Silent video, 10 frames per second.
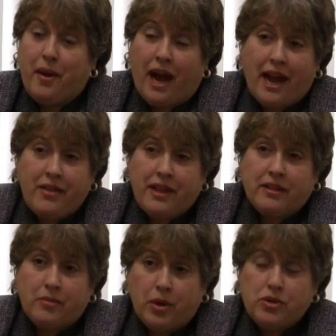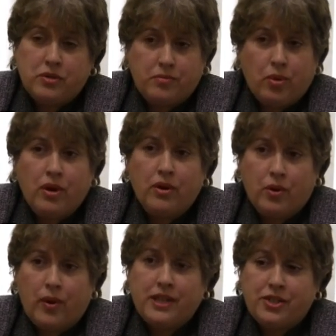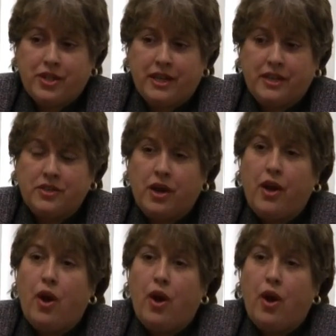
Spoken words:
I think the most important question is,